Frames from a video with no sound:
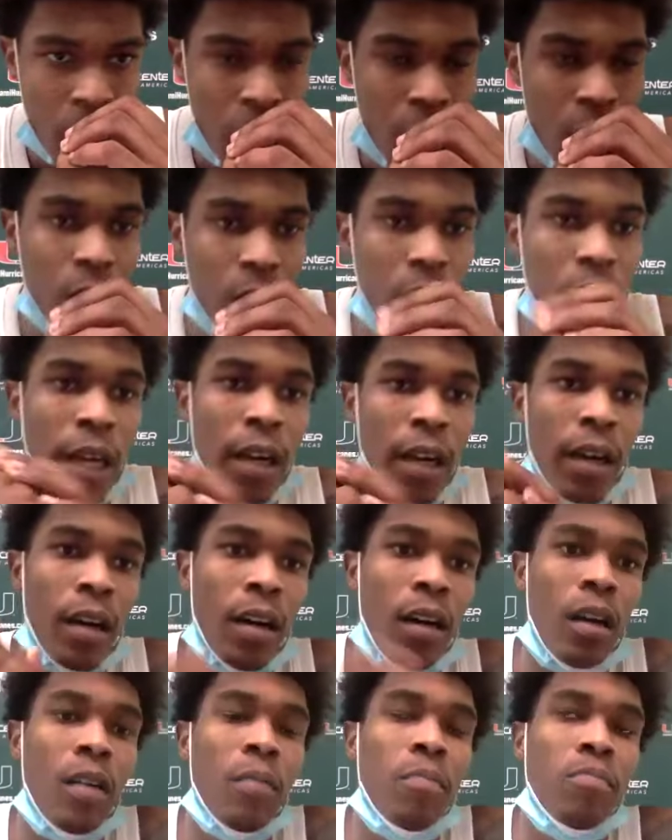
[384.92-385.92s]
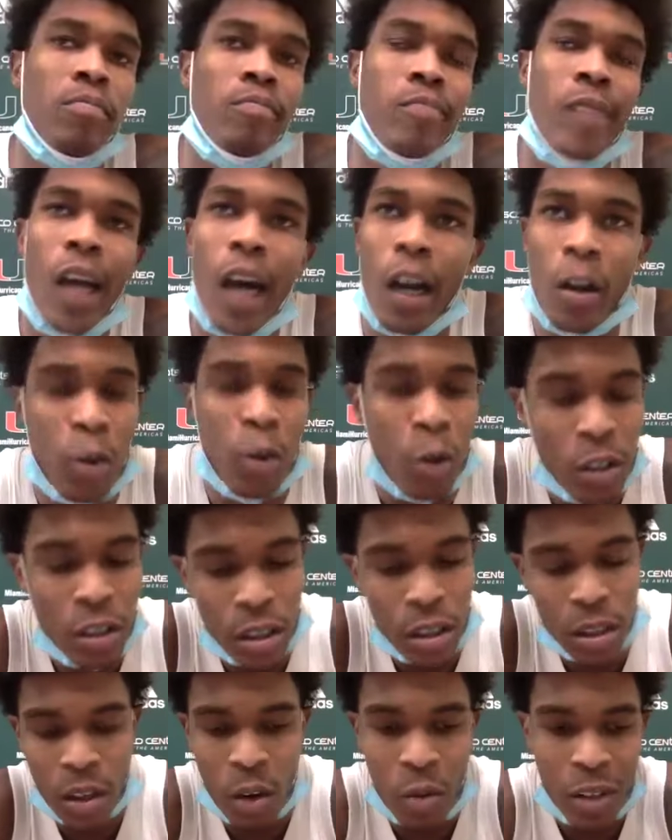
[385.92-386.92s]
Yeah, of course,
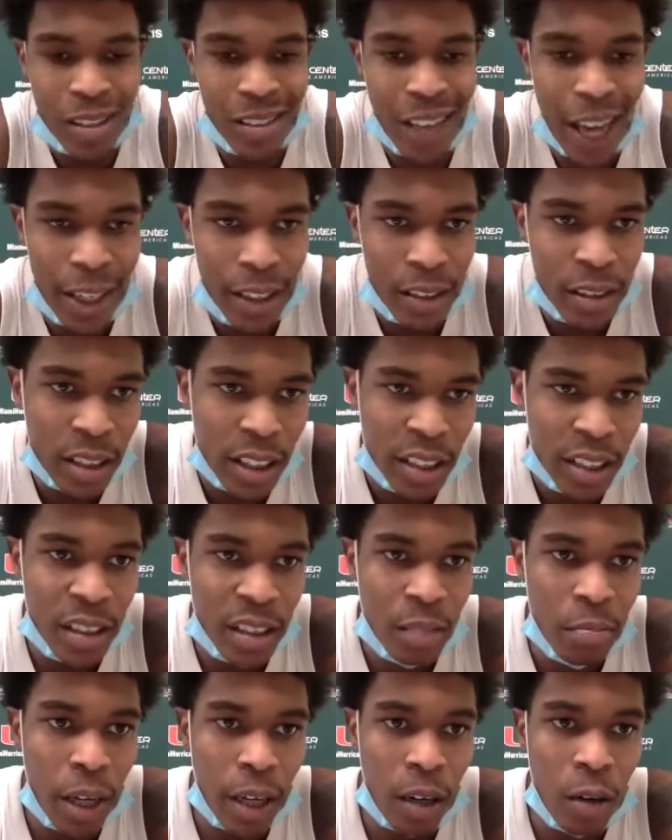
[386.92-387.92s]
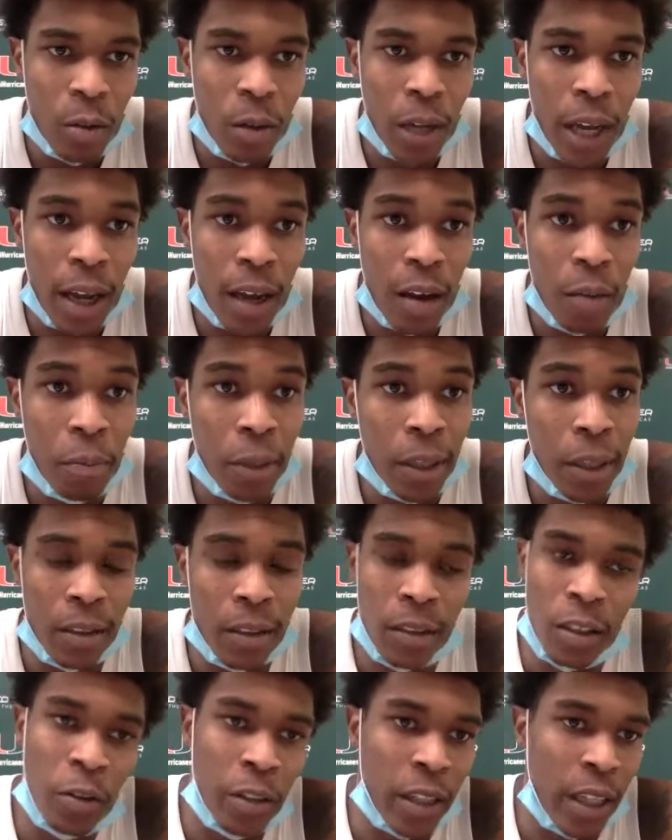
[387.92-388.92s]
it's always sad to see a teammate go down. But, you
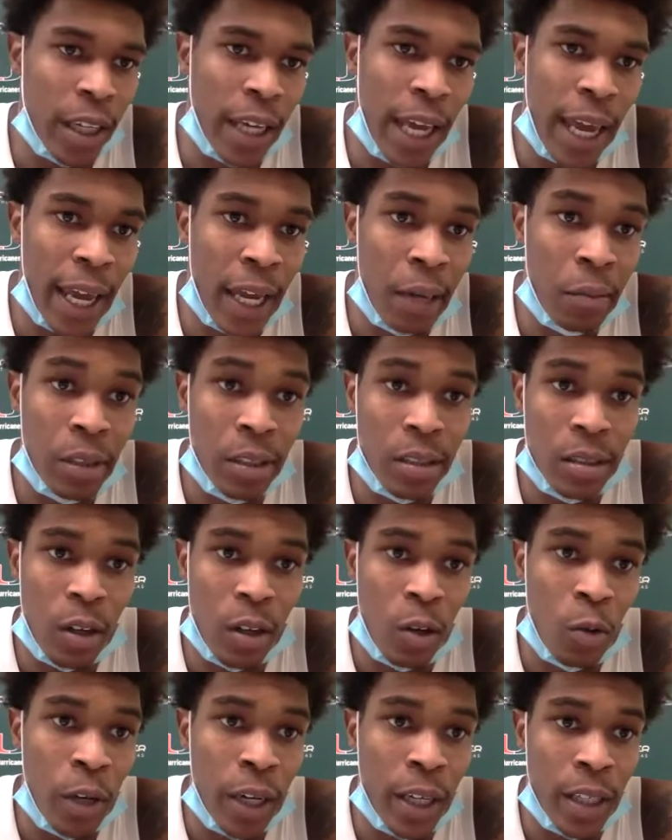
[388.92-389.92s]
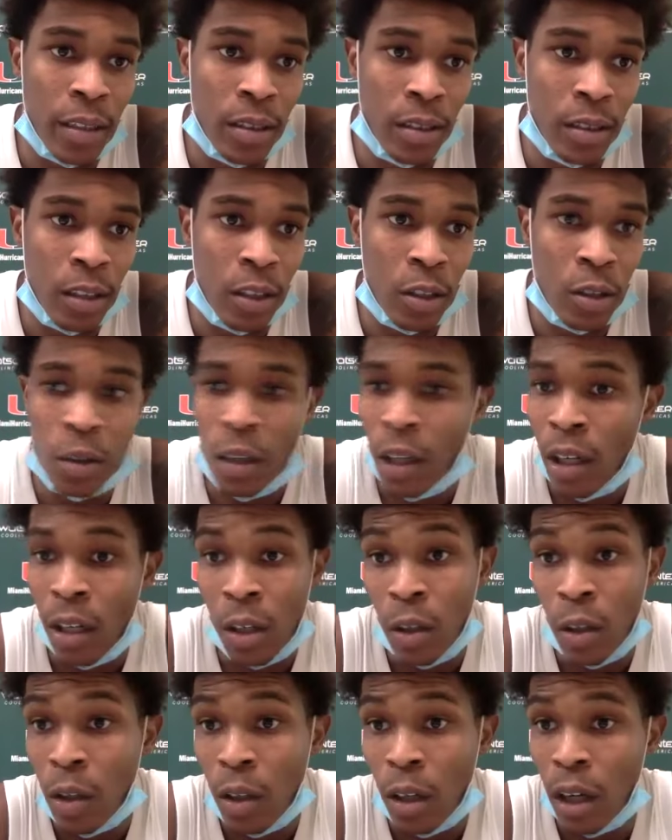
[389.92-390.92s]
know, in the game, it's always, you know,
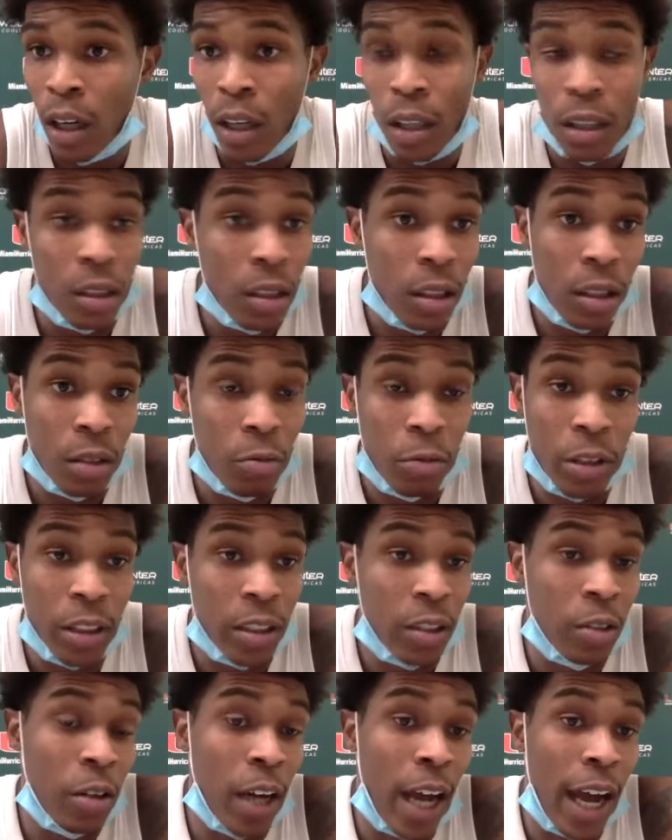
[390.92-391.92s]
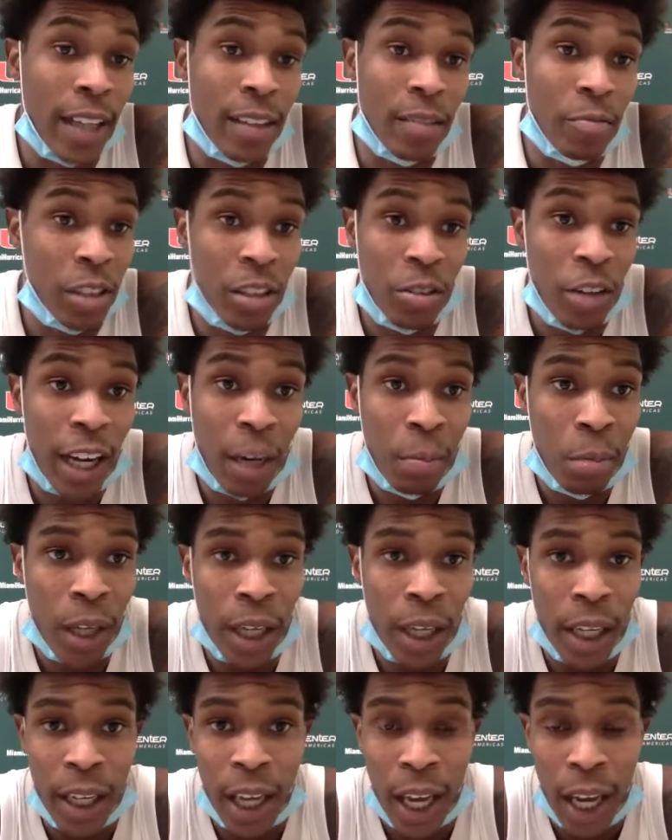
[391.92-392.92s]
we still got to play
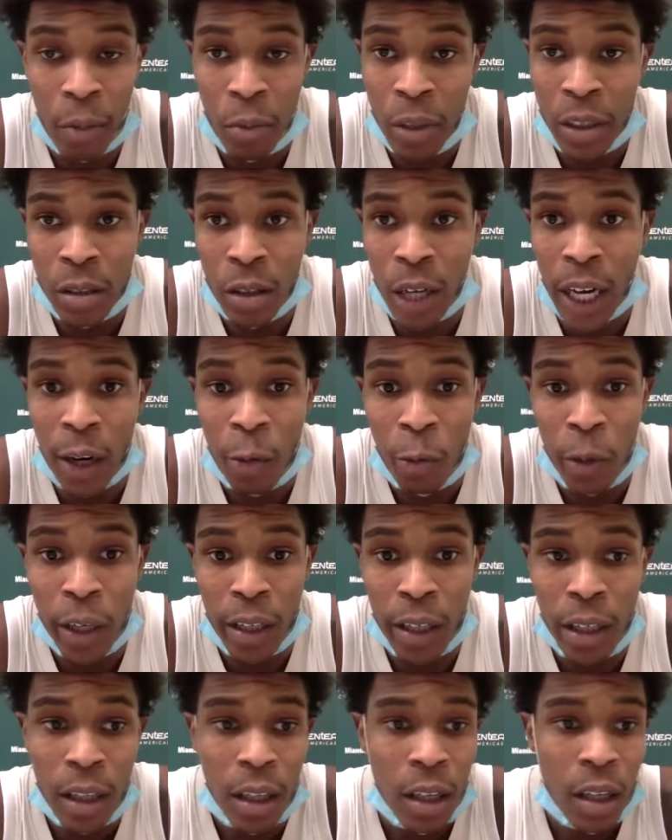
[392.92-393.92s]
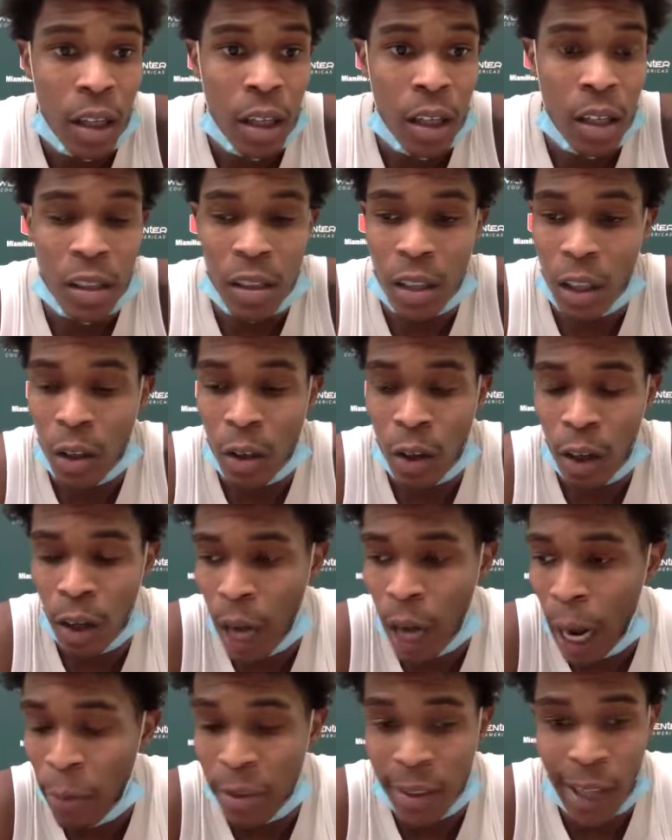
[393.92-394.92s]
a game. We still got to win. So
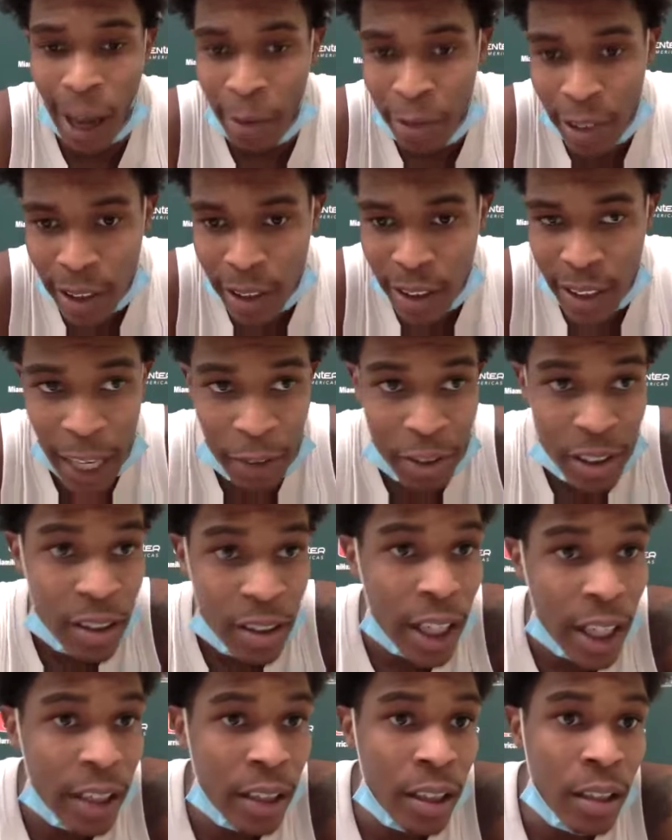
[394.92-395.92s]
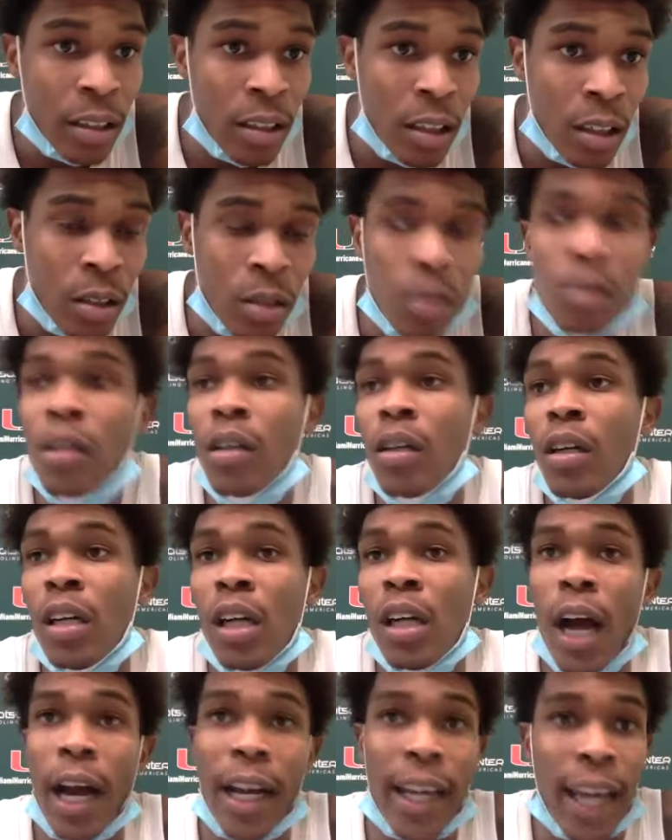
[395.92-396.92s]
I was obviously devastated. You know,
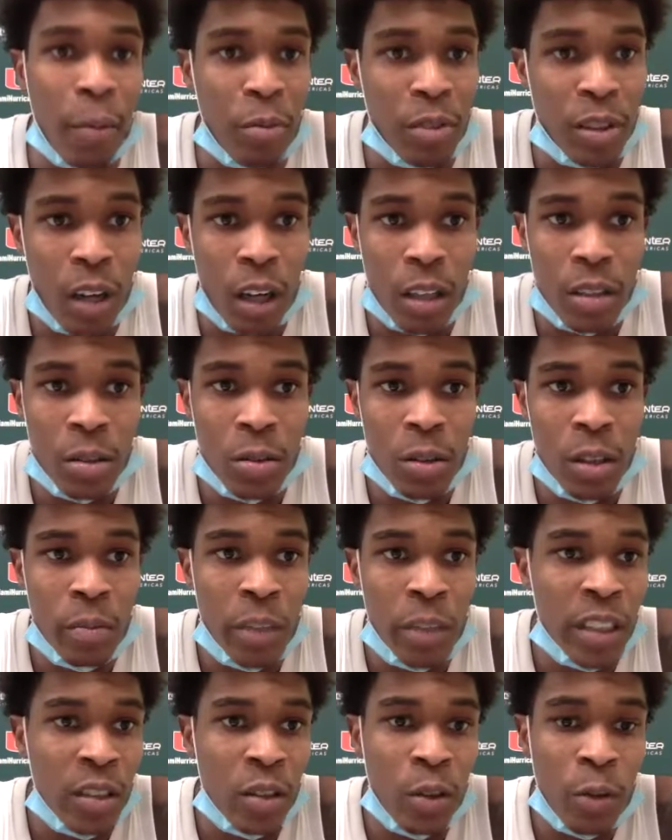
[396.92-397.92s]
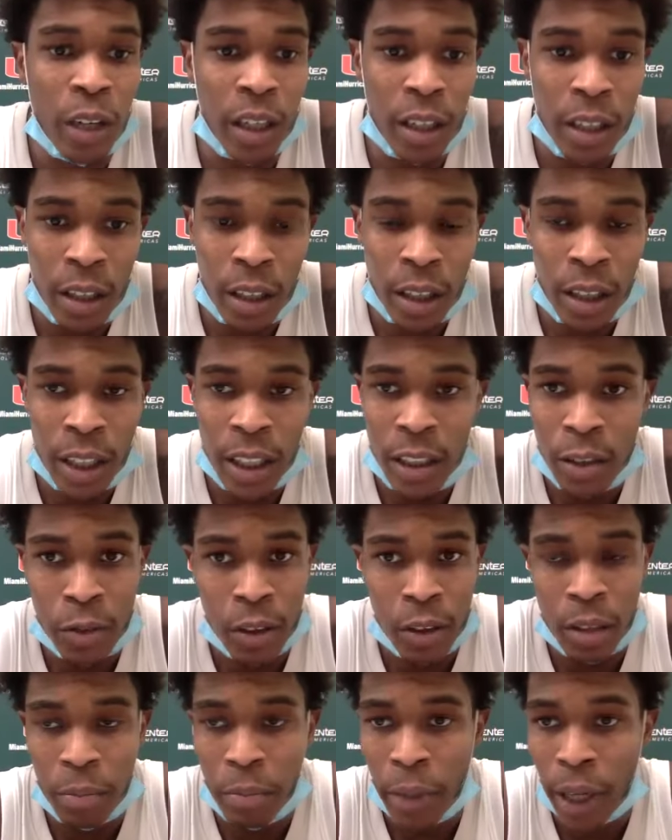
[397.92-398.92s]
I came and talked to him. He's doing good. He's
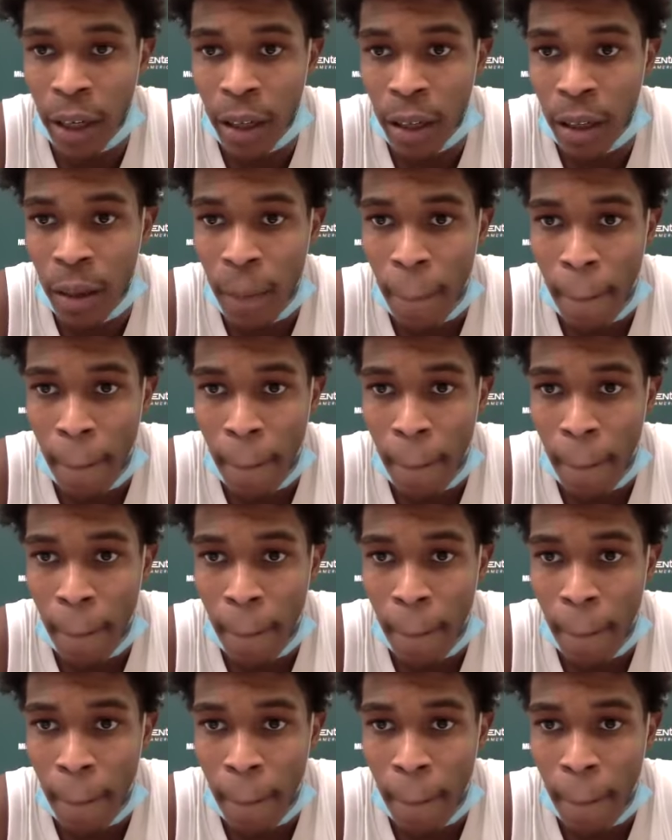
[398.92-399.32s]
feeling better.